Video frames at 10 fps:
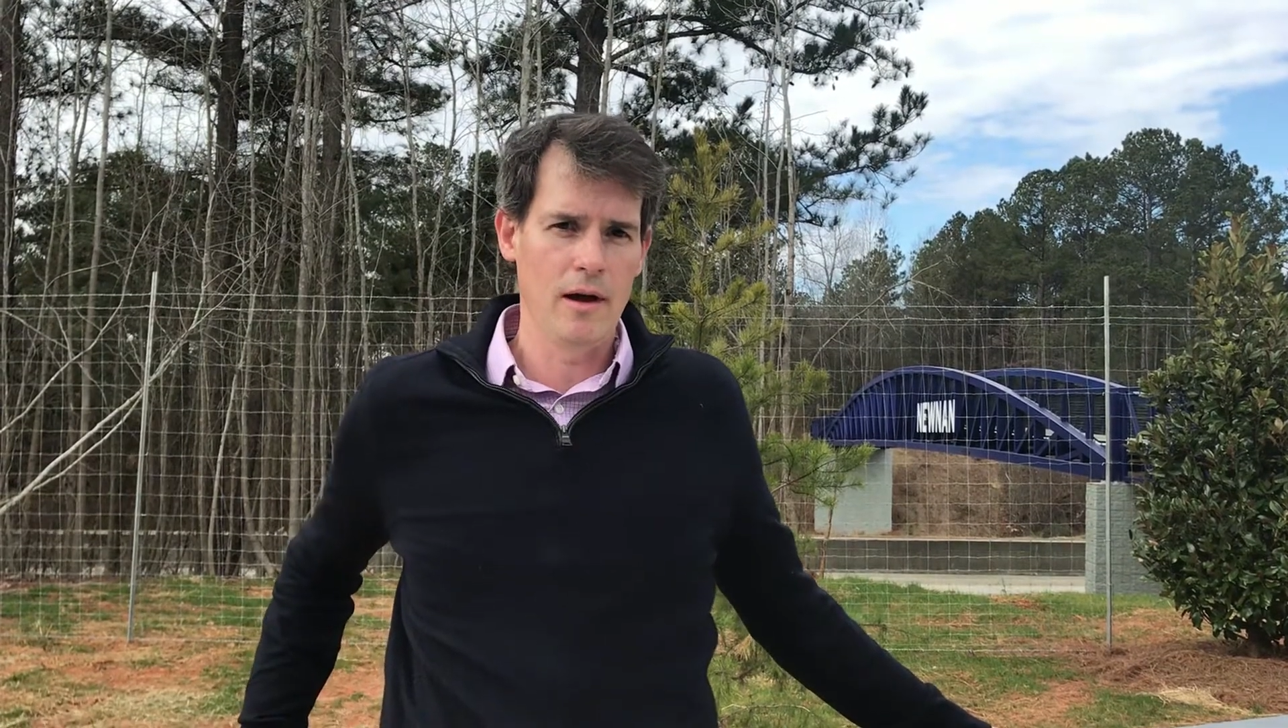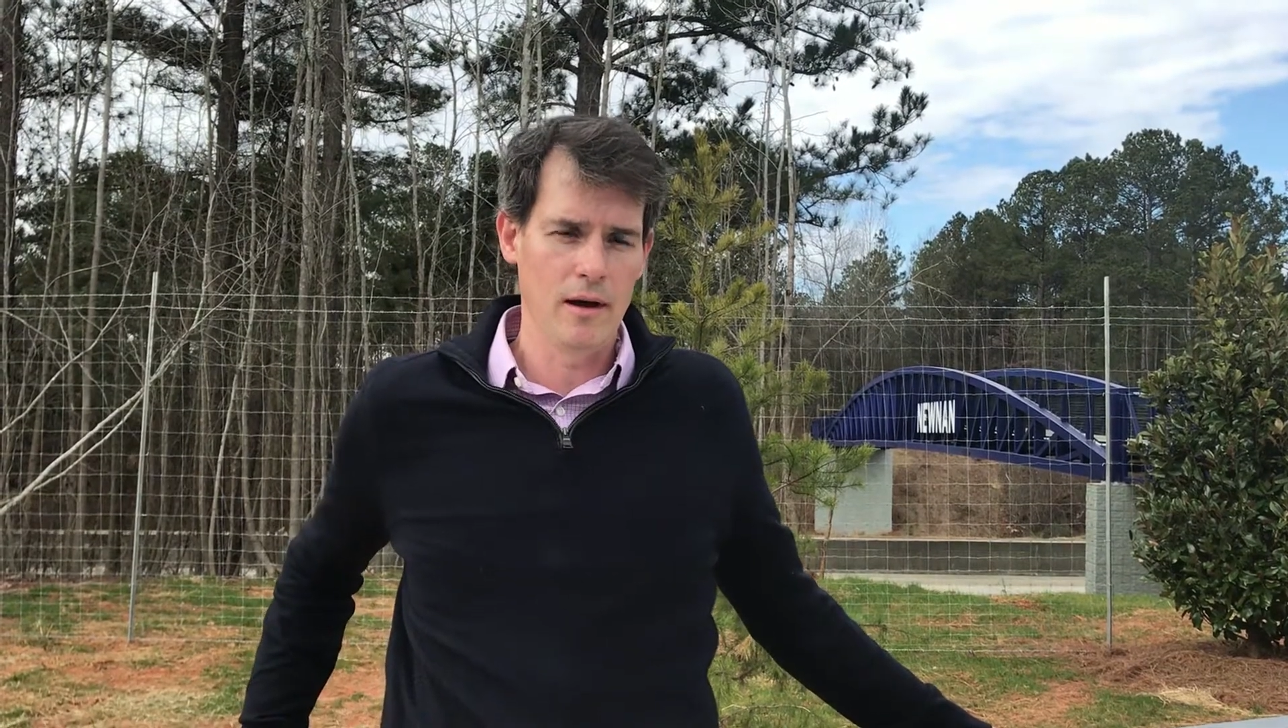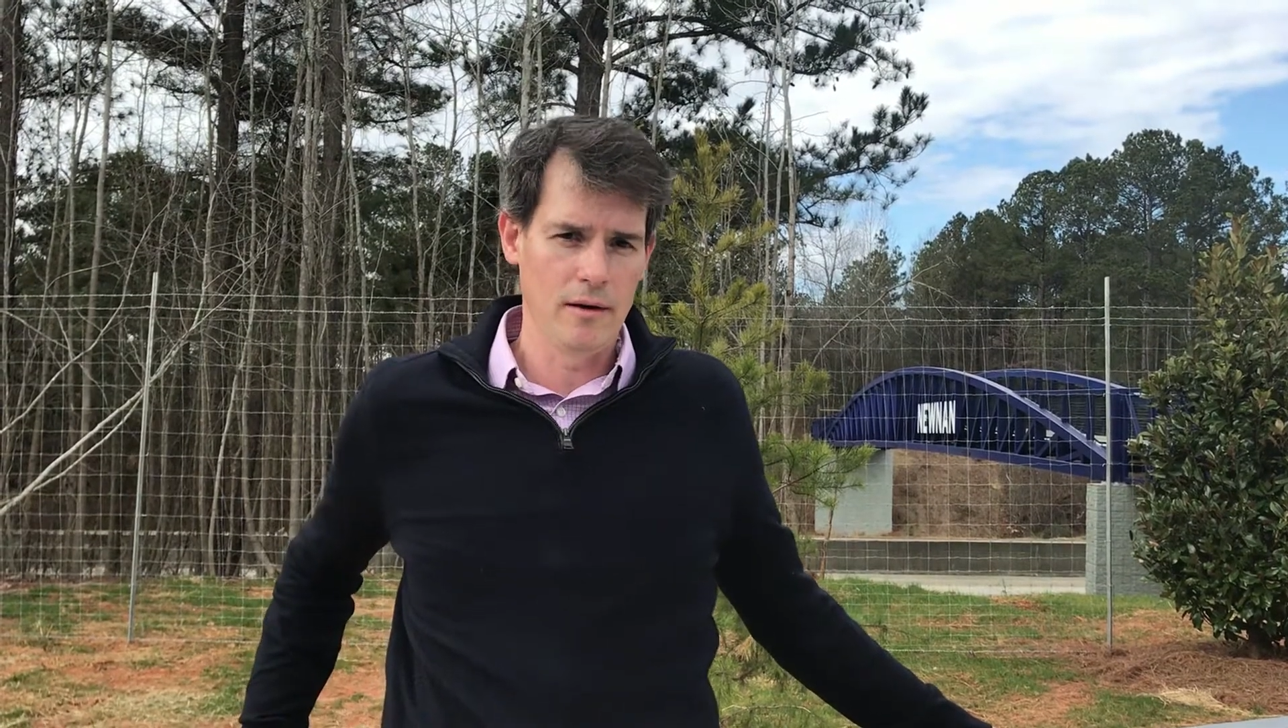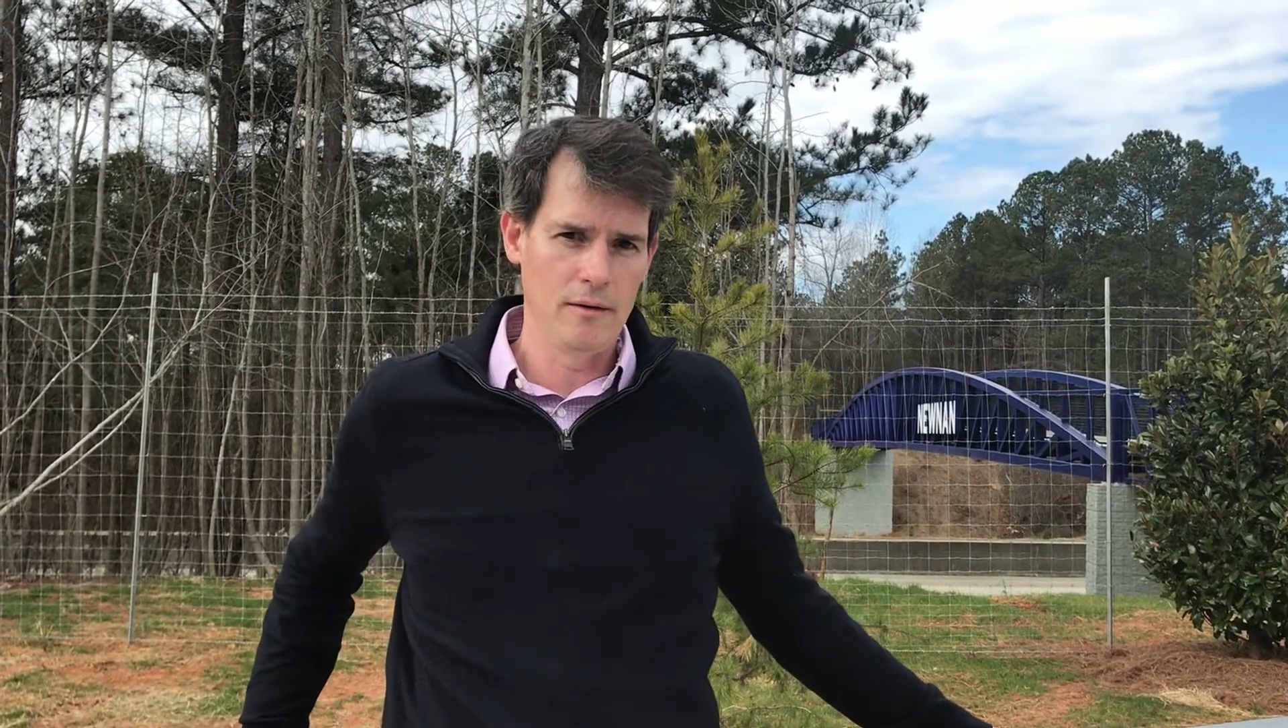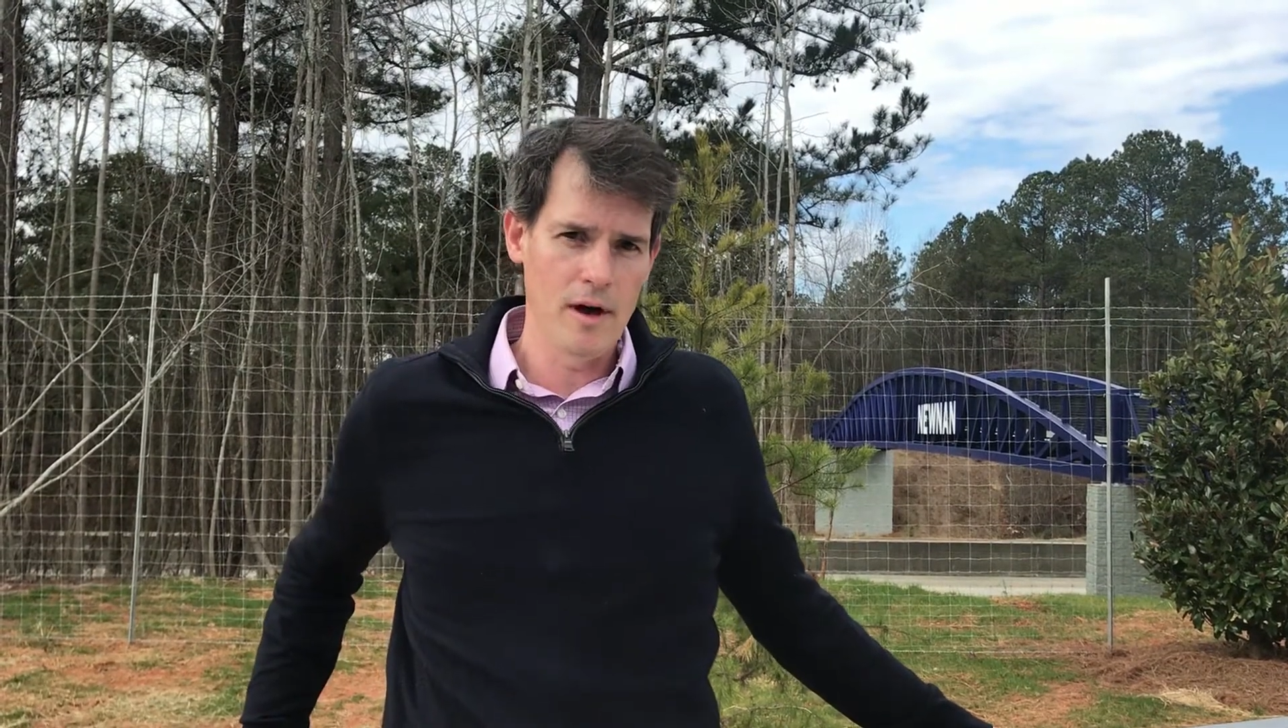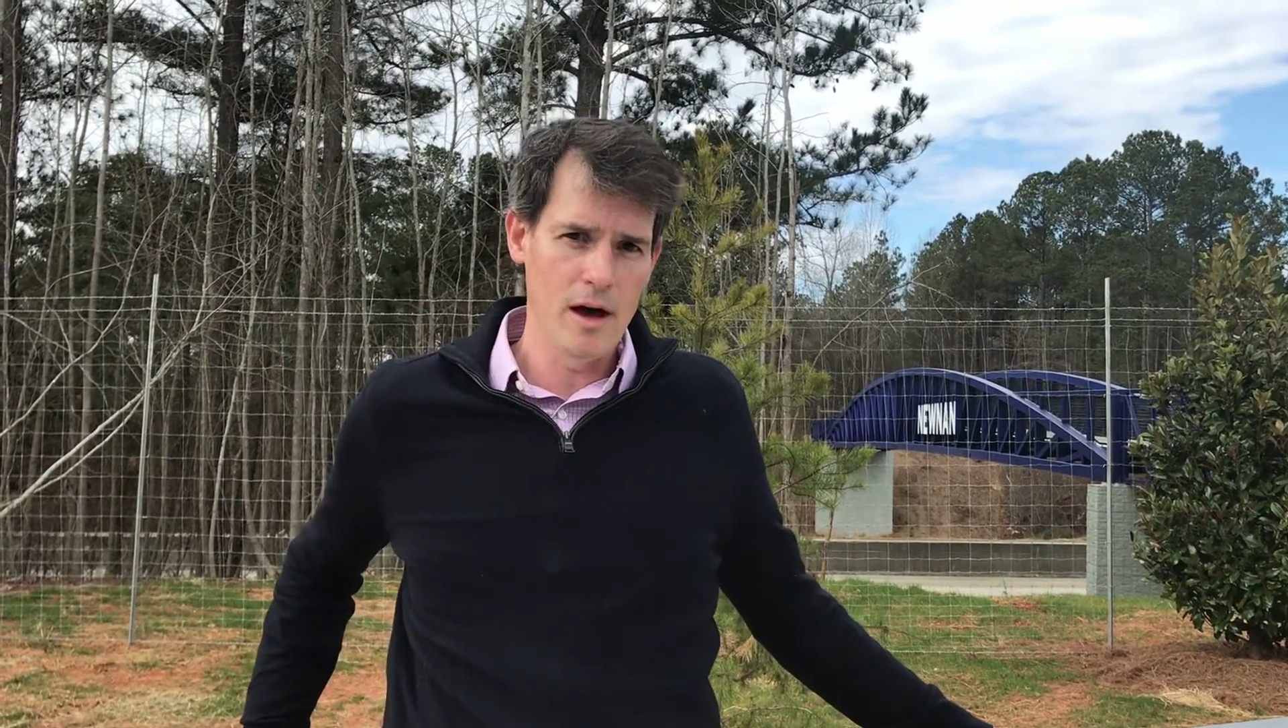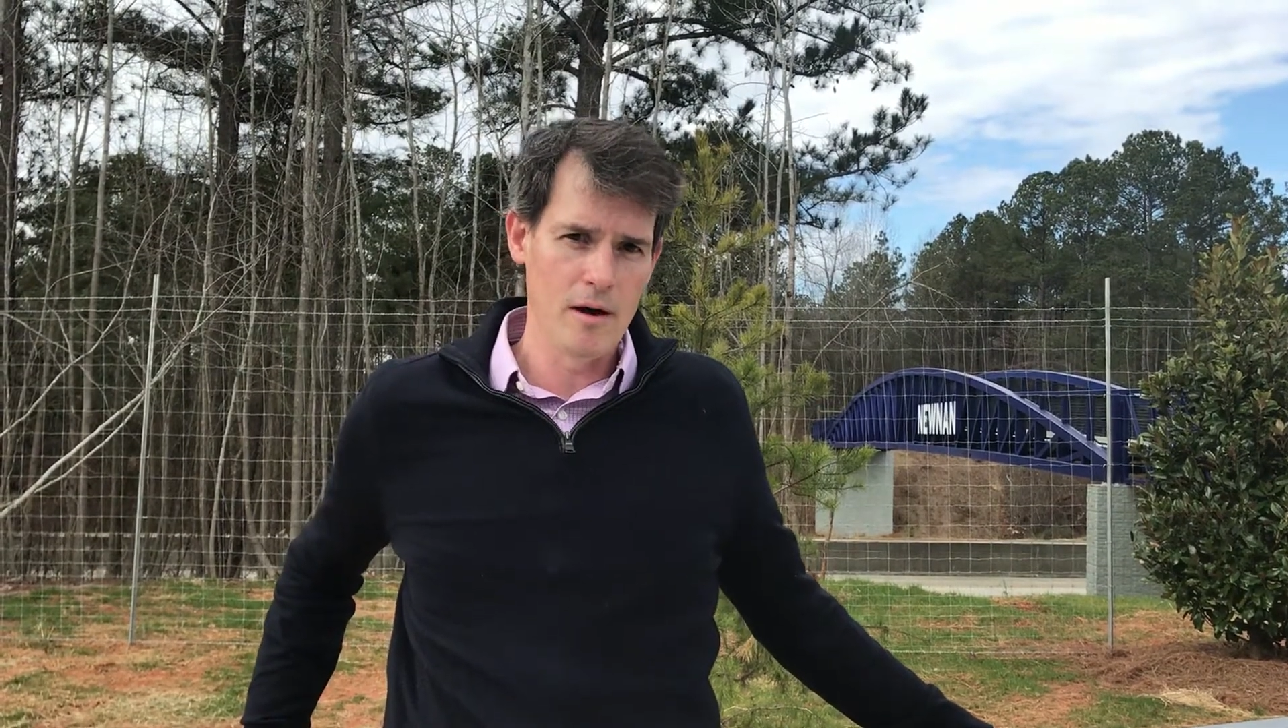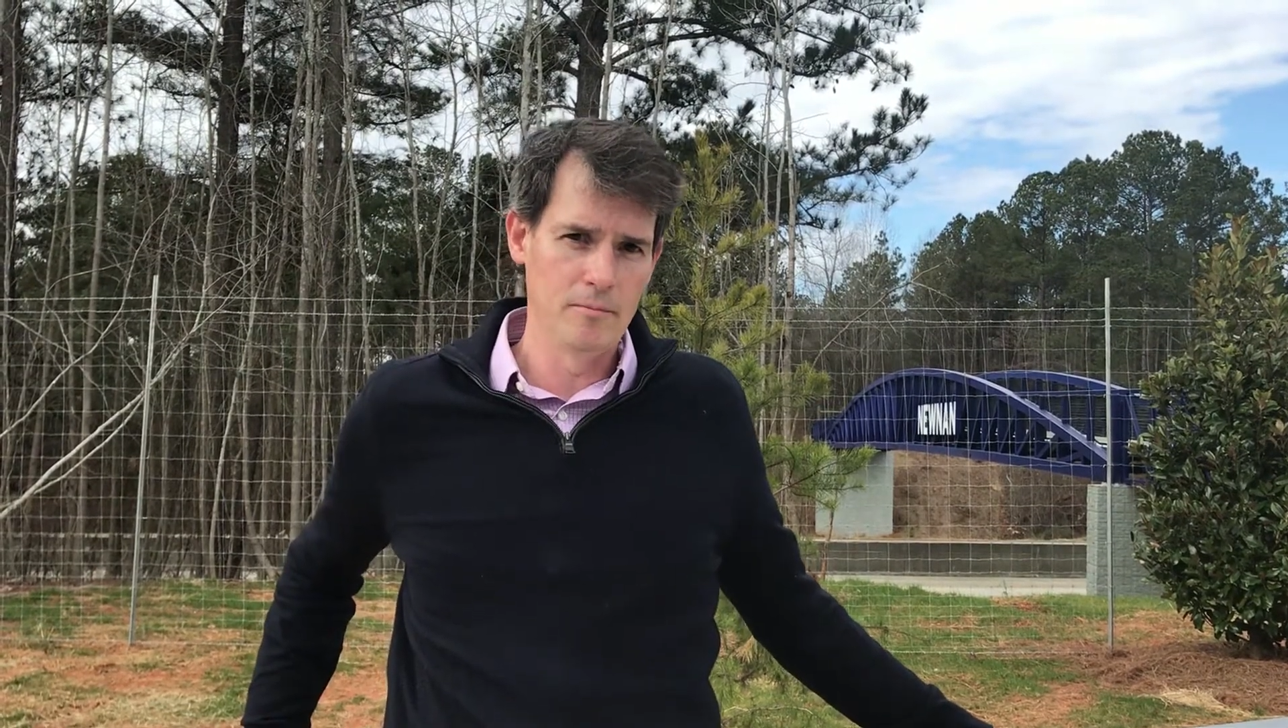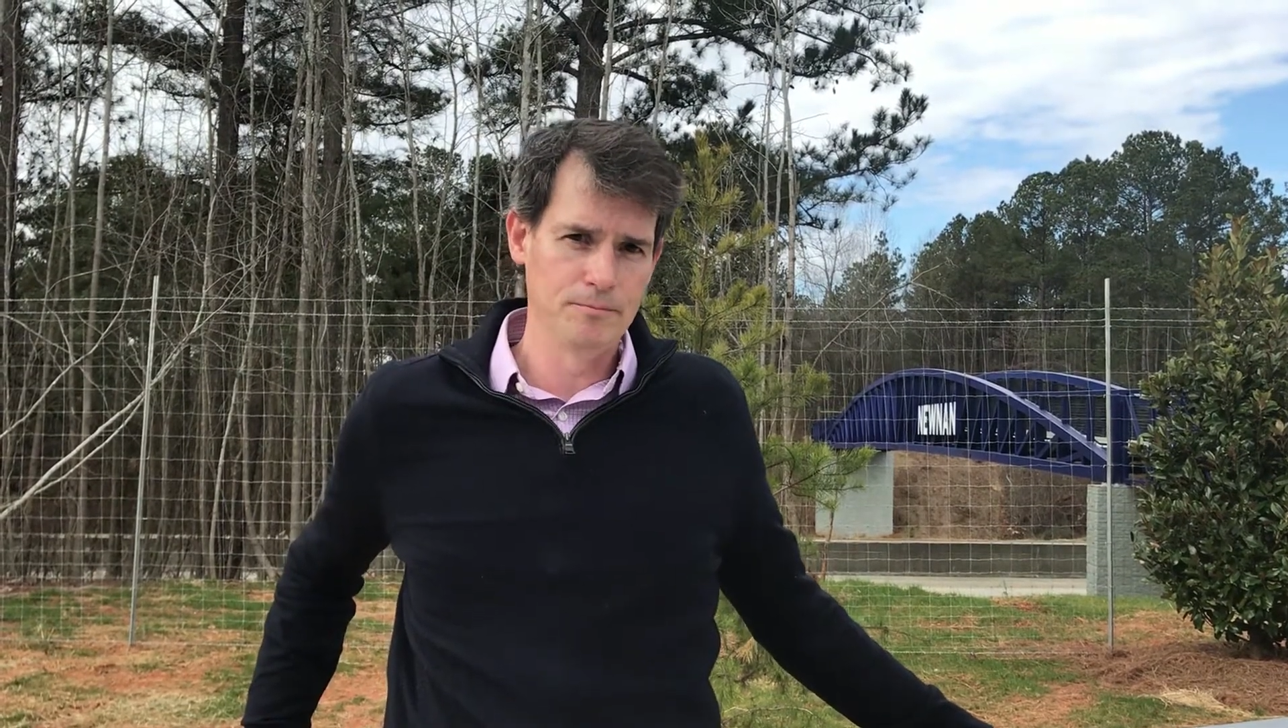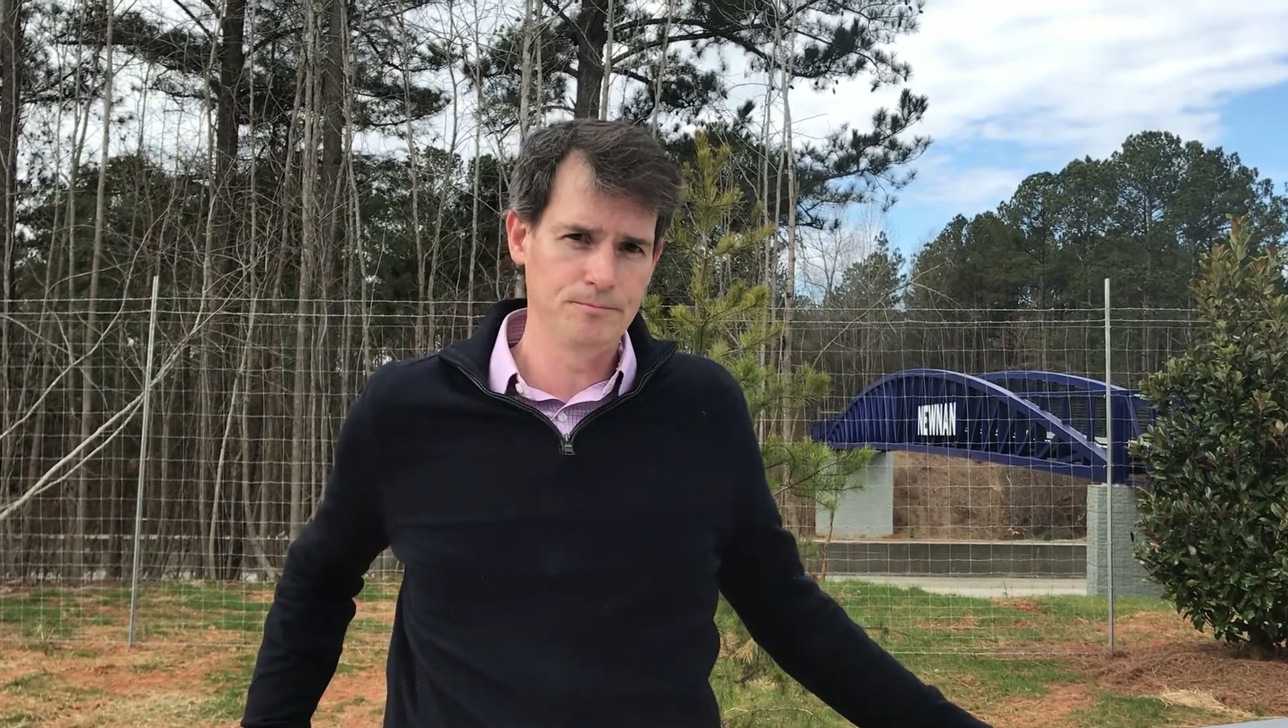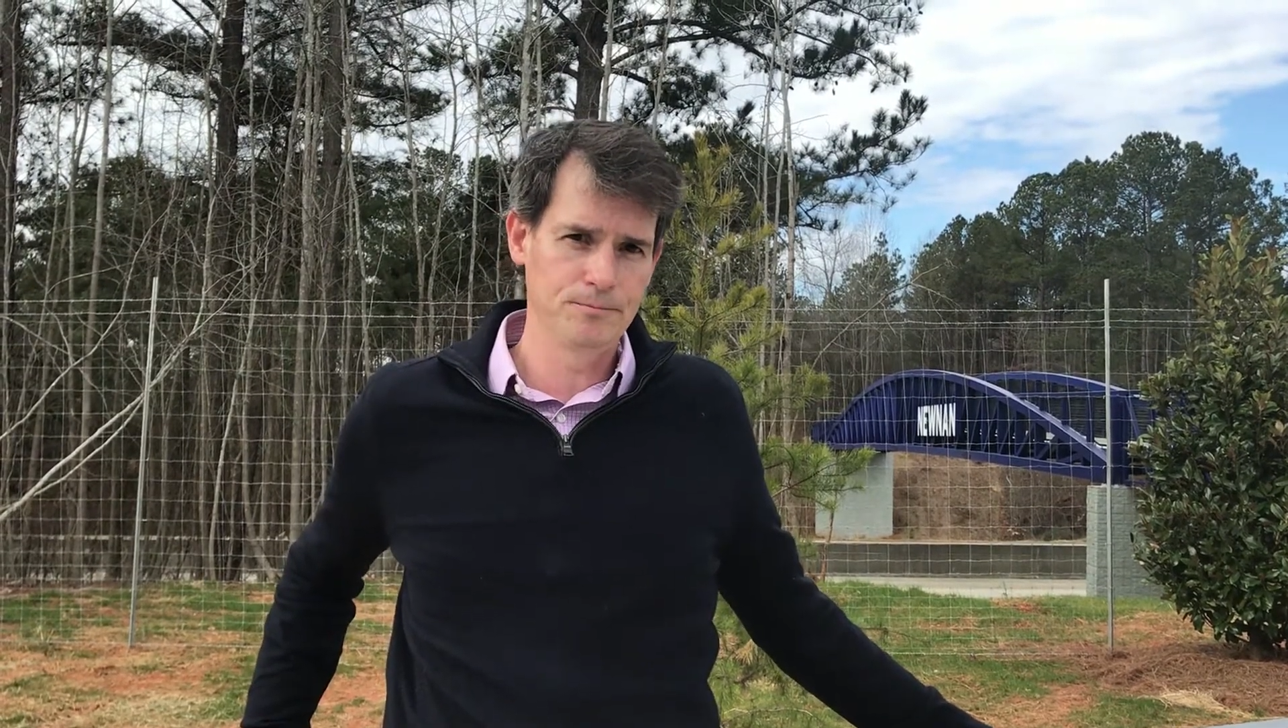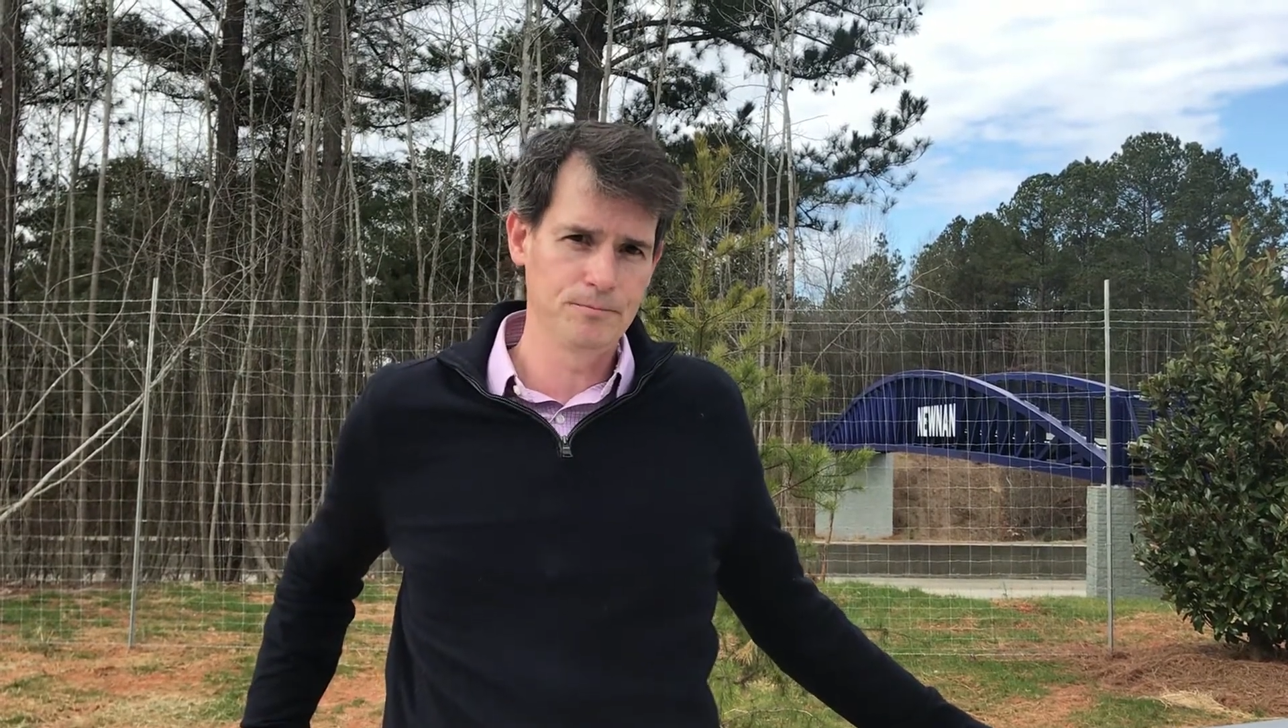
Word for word: and um,